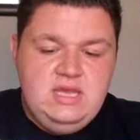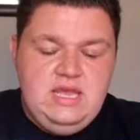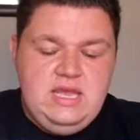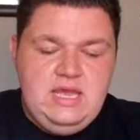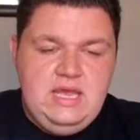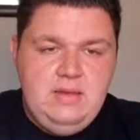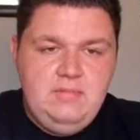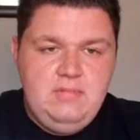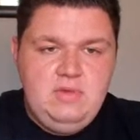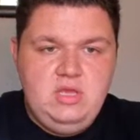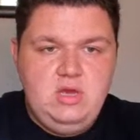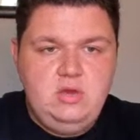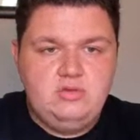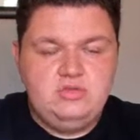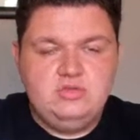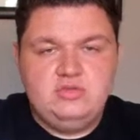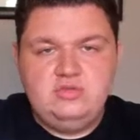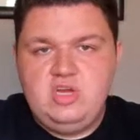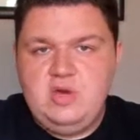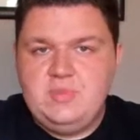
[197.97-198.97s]
He
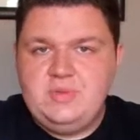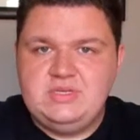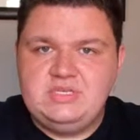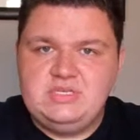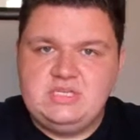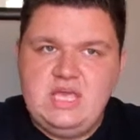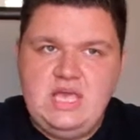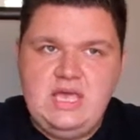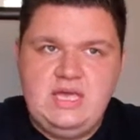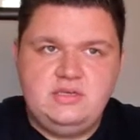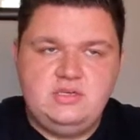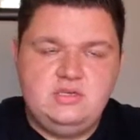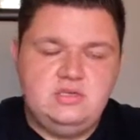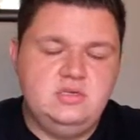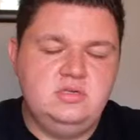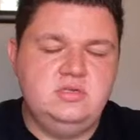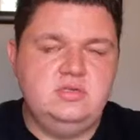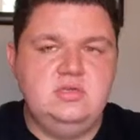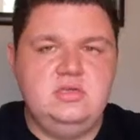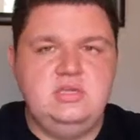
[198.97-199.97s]
also drew up a sketch.